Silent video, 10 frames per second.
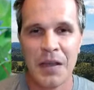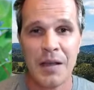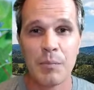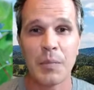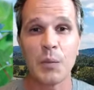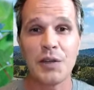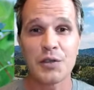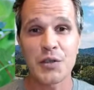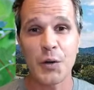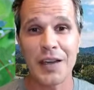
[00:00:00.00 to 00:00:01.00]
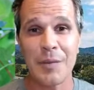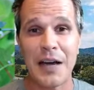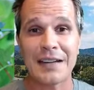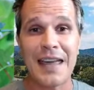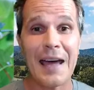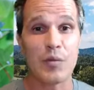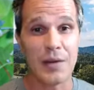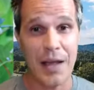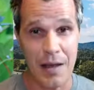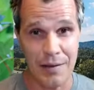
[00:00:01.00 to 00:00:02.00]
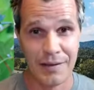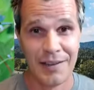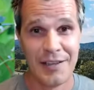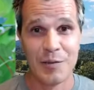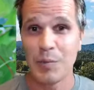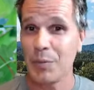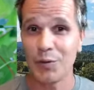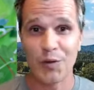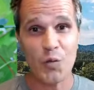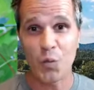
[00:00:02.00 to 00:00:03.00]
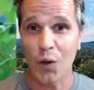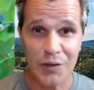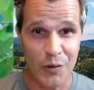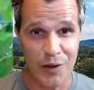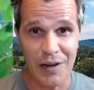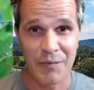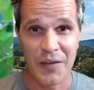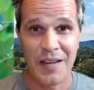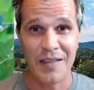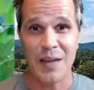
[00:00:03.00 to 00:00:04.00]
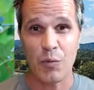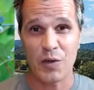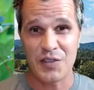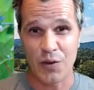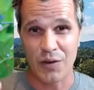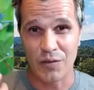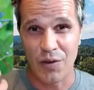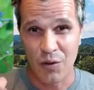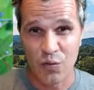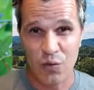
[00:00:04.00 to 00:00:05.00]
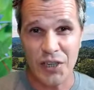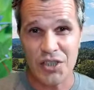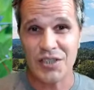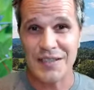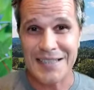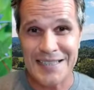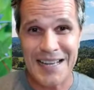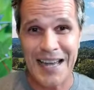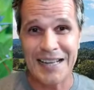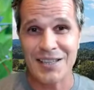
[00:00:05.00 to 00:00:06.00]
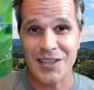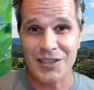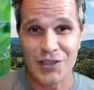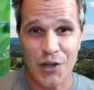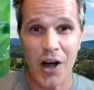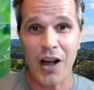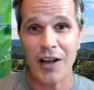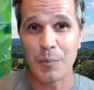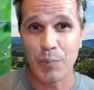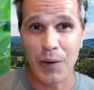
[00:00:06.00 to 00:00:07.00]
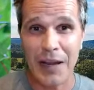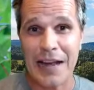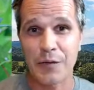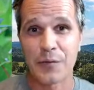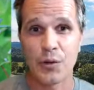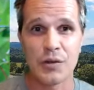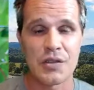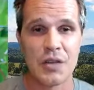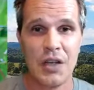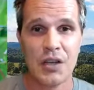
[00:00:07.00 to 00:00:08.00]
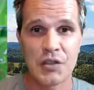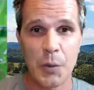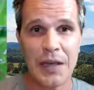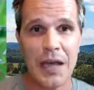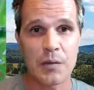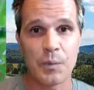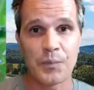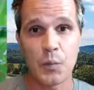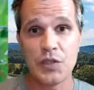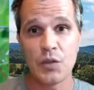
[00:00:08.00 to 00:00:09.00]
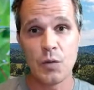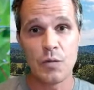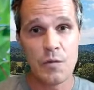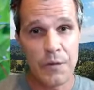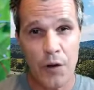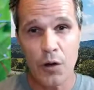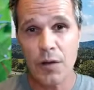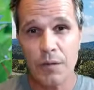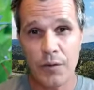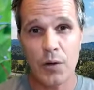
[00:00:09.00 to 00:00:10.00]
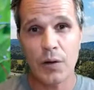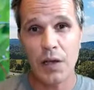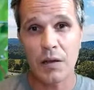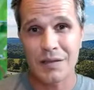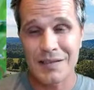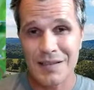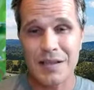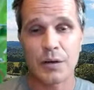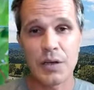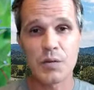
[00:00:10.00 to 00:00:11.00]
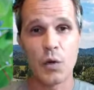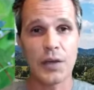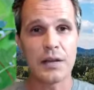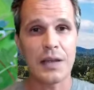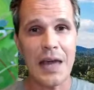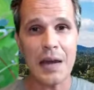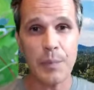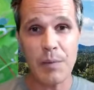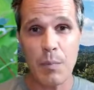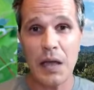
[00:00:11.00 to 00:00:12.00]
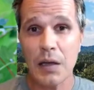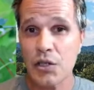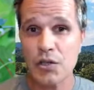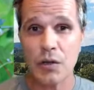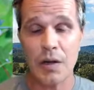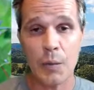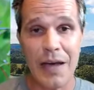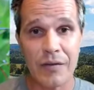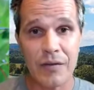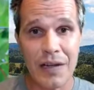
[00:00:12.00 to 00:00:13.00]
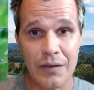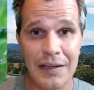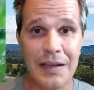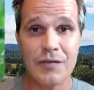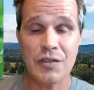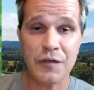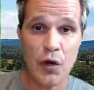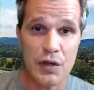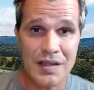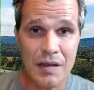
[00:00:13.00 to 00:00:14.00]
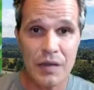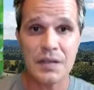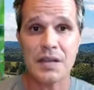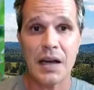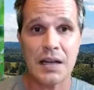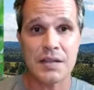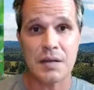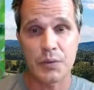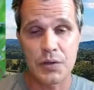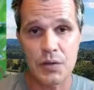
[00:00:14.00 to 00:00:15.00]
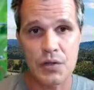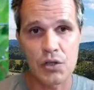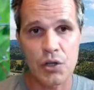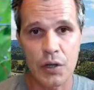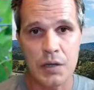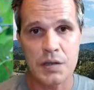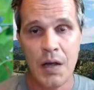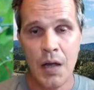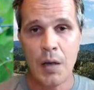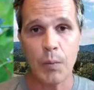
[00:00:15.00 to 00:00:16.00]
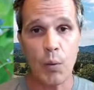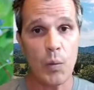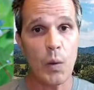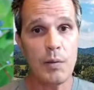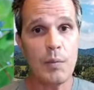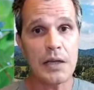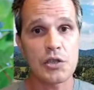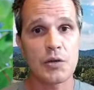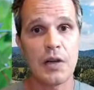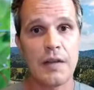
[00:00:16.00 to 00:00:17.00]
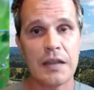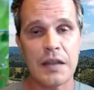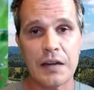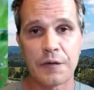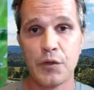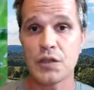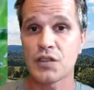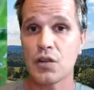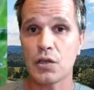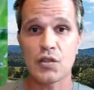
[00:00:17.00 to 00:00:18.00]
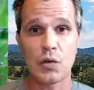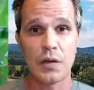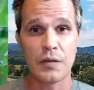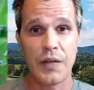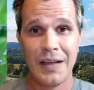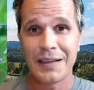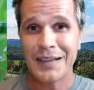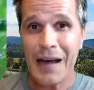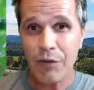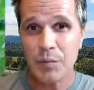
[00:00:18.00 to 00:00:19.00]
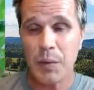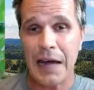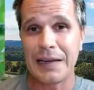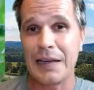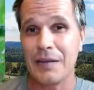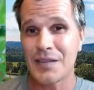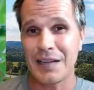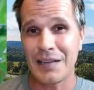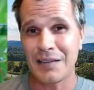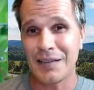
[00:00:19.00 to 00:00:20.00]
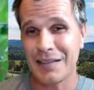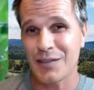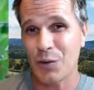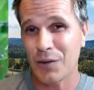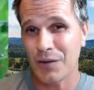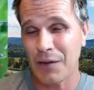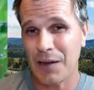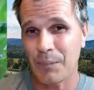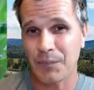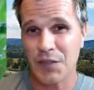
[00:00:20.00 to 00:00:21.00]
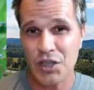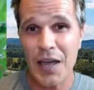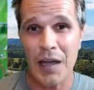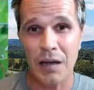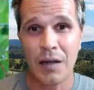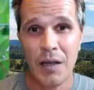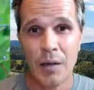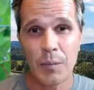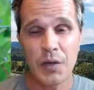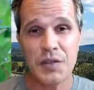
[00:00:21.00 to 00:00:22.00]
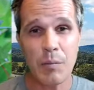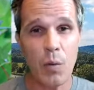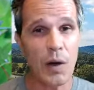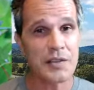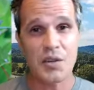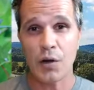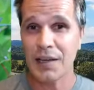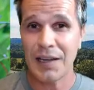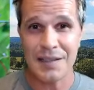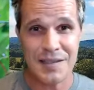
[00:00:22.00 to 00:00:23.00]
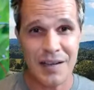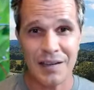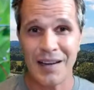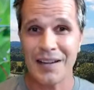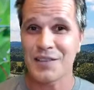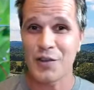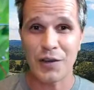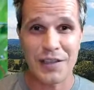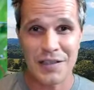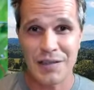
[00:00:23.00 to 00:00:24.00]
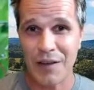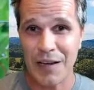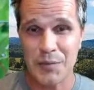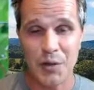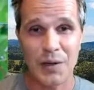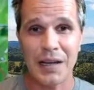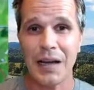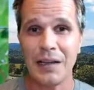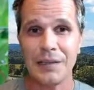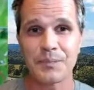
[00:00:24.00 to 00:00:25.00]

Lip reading: But when you're talking about Cabernet, people don't want green. They want sort of rich, dense, dark, black fruits. So again, we do very, very serious work in the canopy, making sure that we have enough leaves to photosynthesize and produce the sugars. But we want to make sure that that fruit is not sort of covered by leaves and in sort of shade. Because number one, it's not going to get sunlight. It's not going to develop sort of color.